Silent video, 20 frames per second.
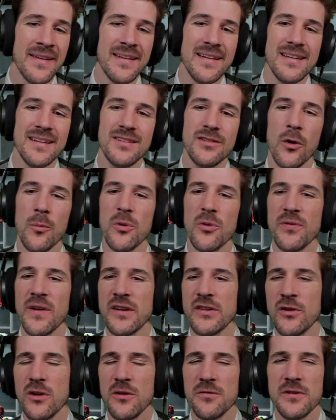So
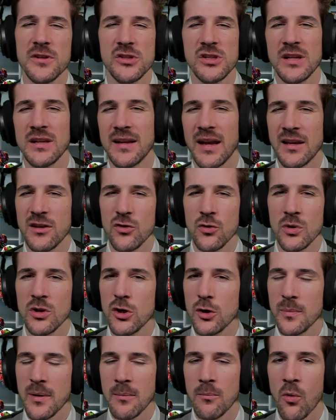professional officiant can do a
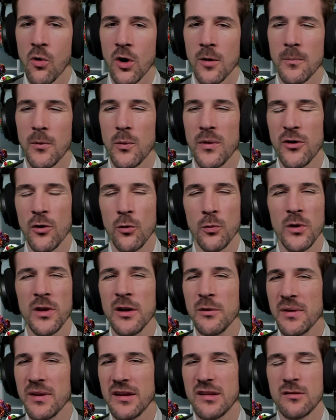little bit more, but with a really,
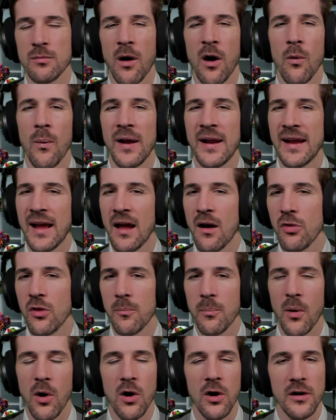really small wedding out in the
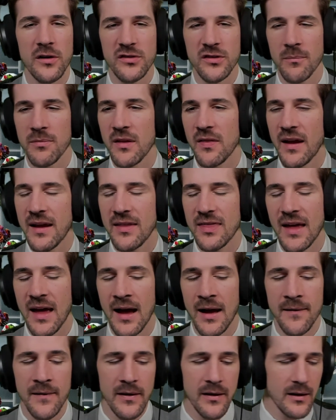park, something like that,